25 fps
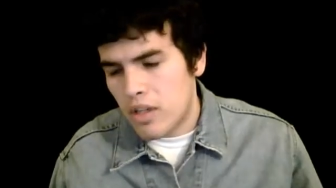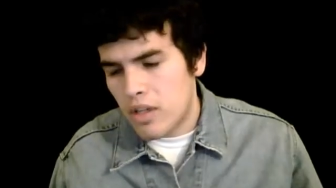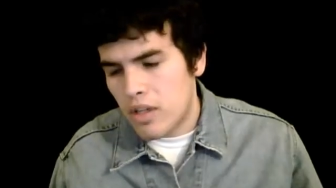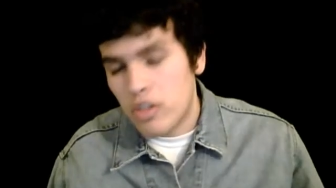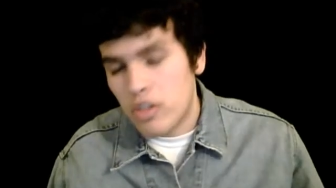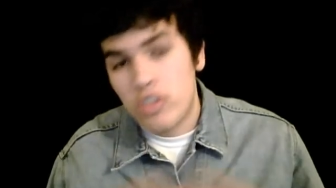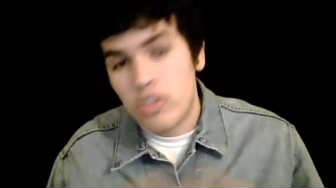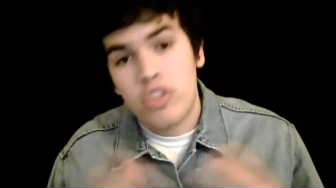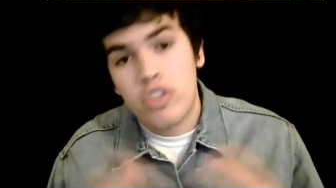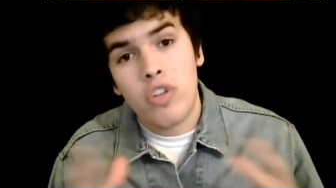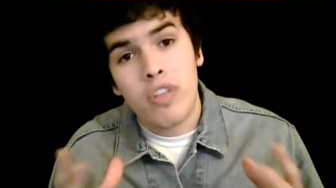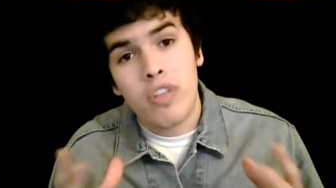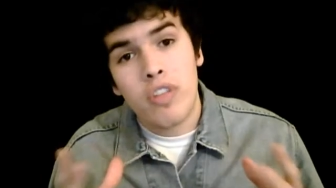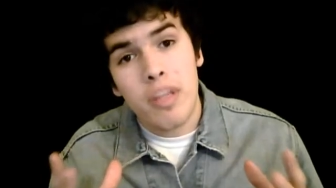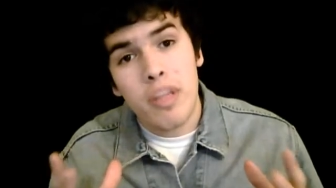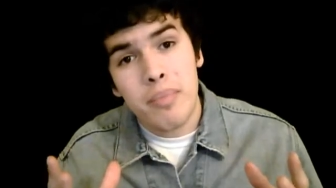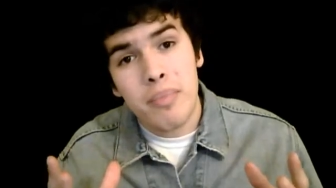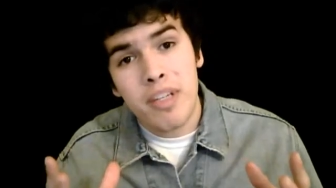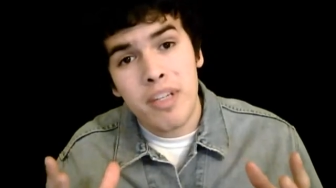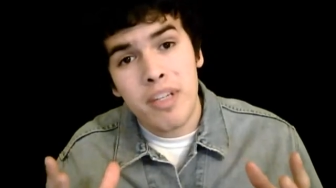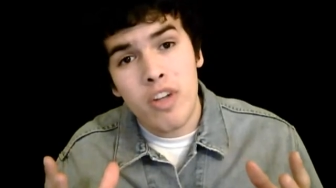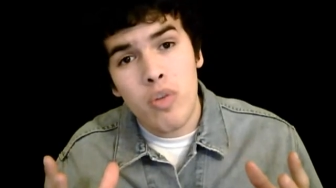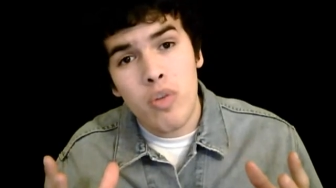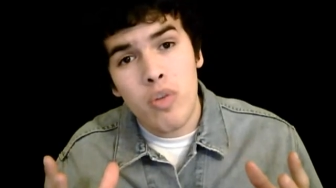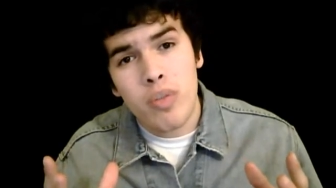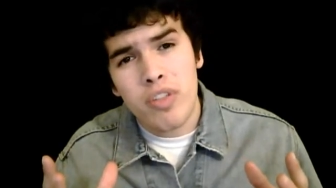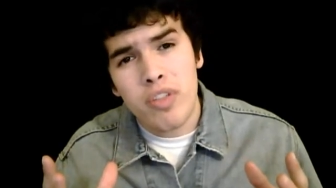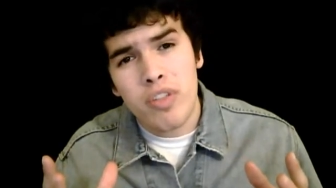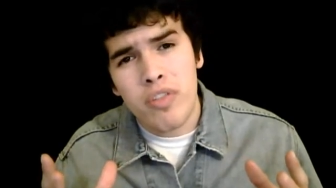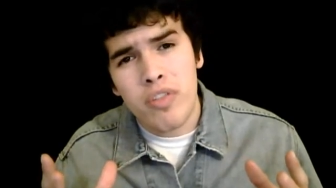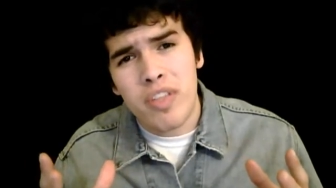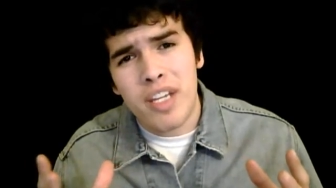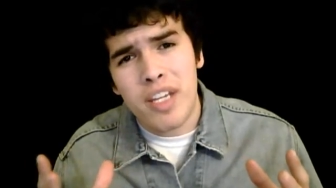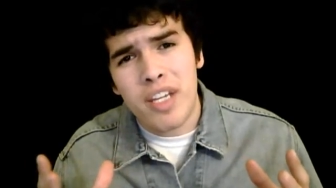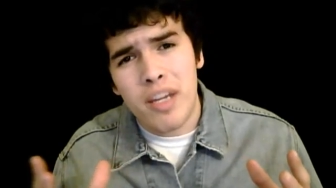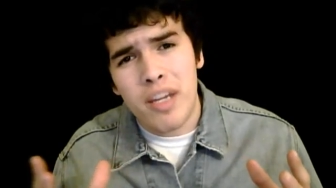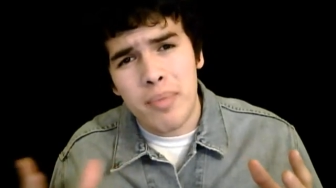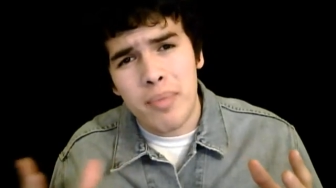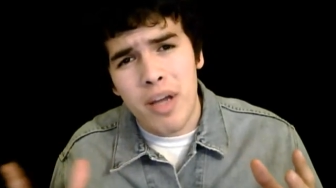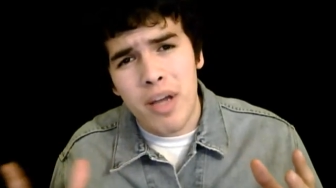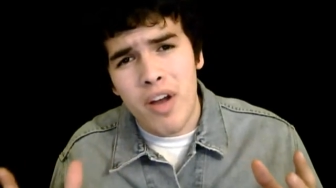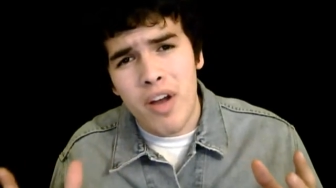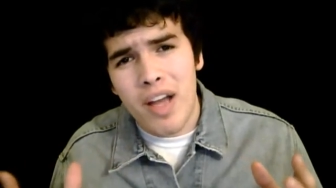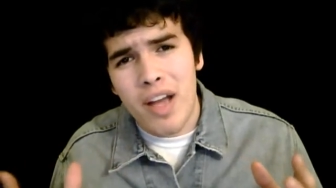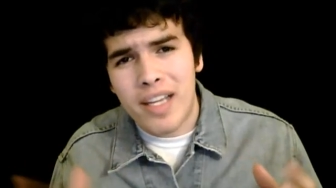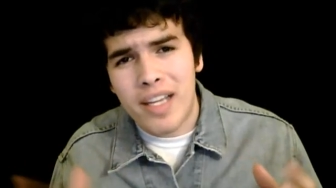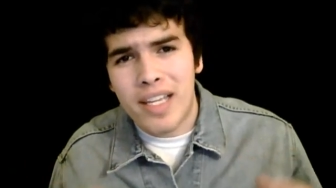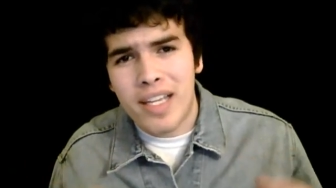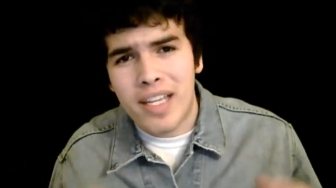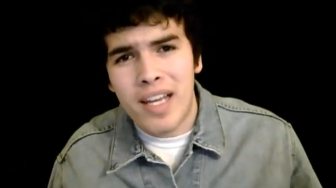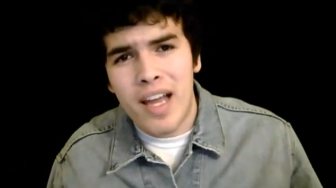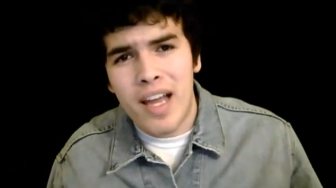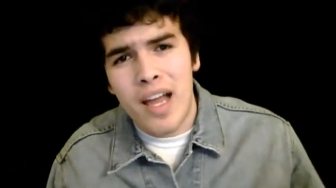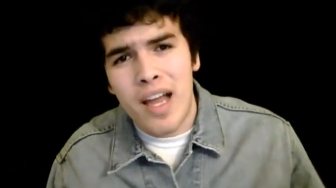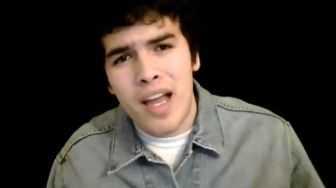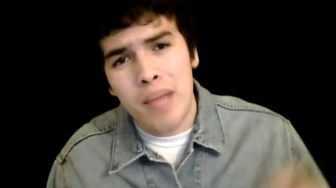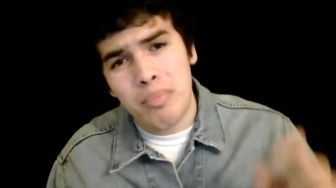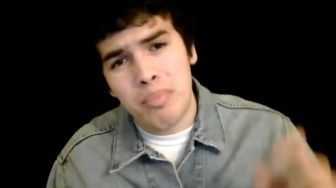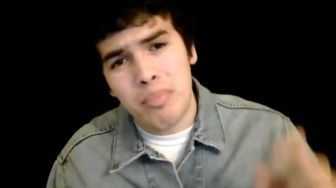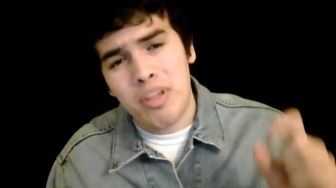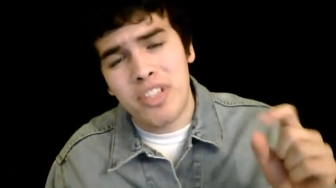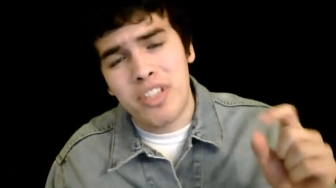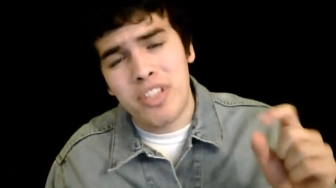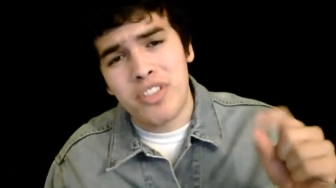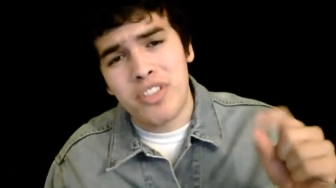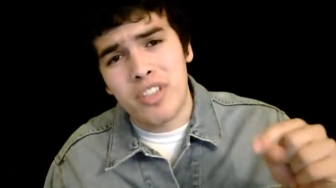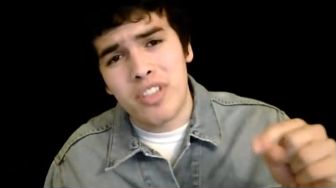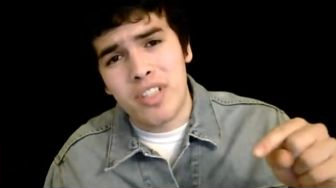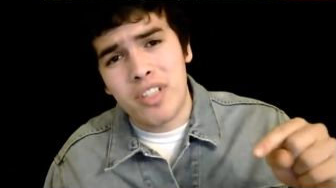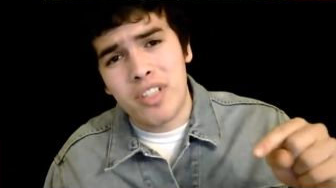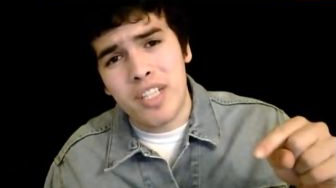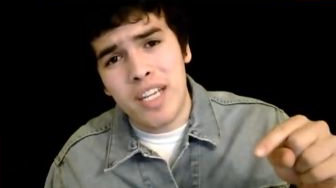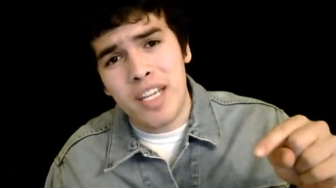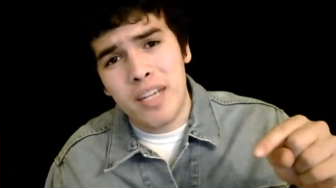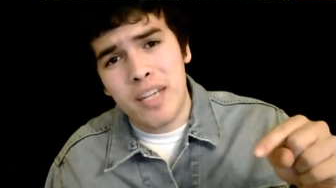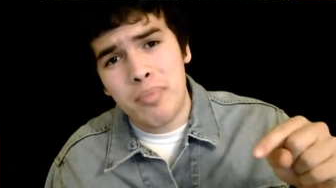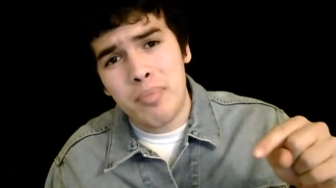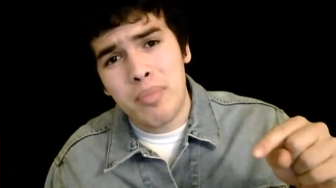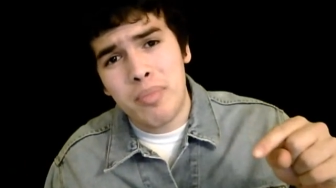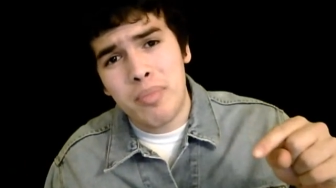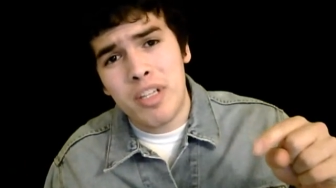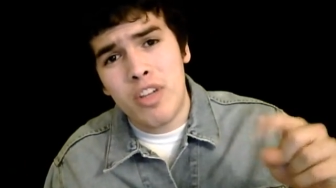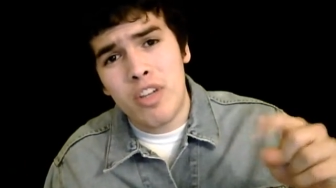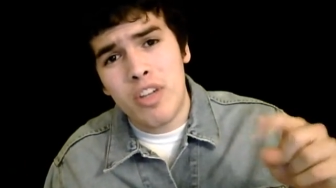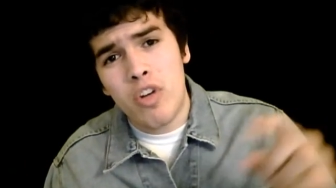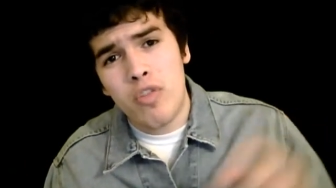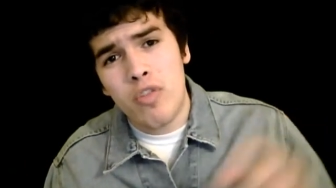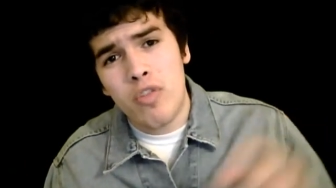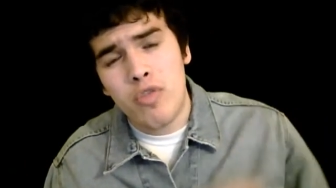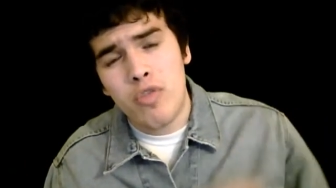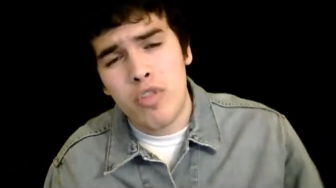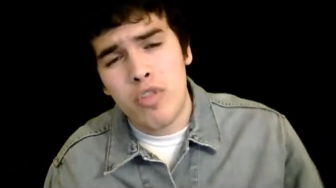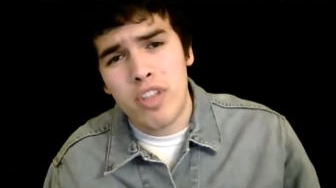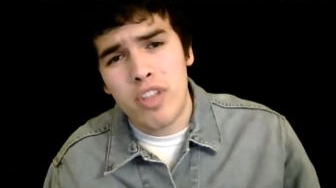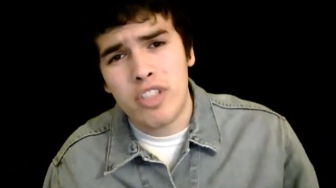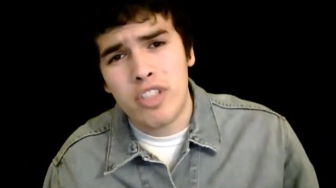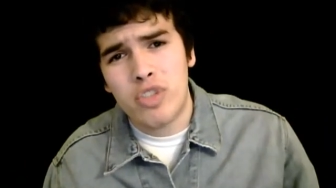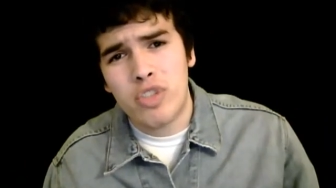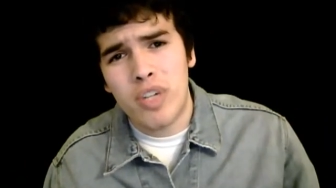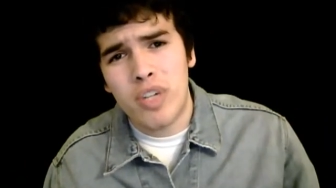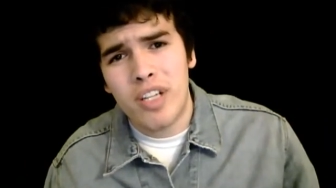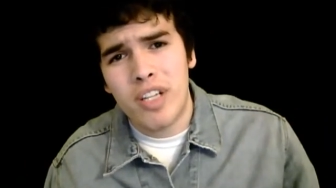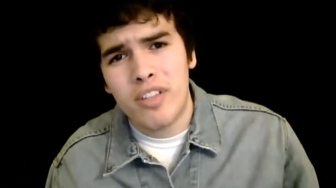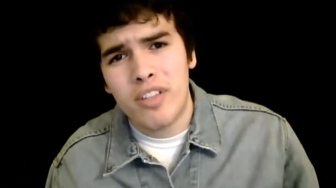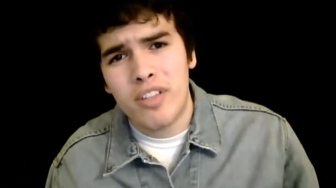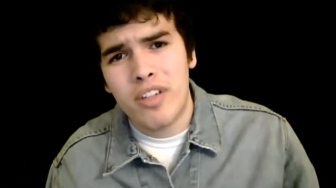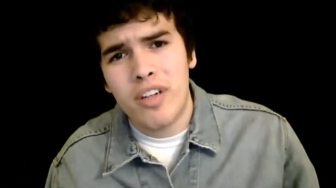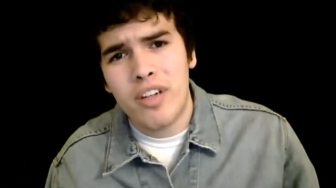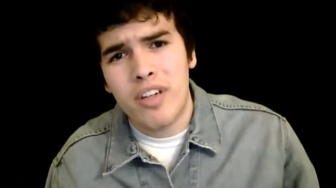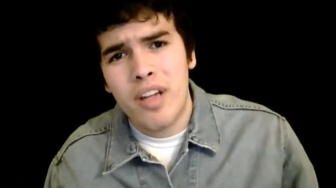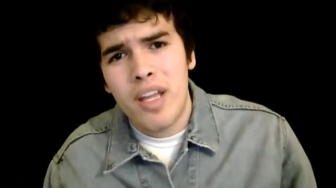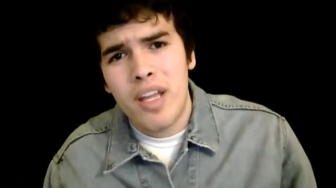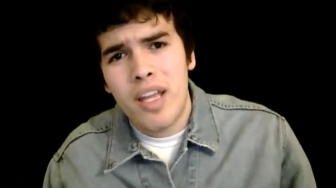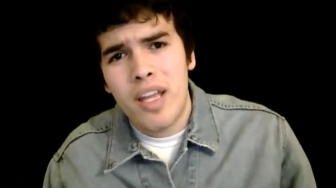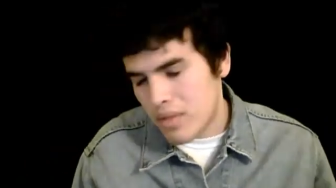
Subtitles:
So let me know what you think about Akira. I'll place a link below for the trailer.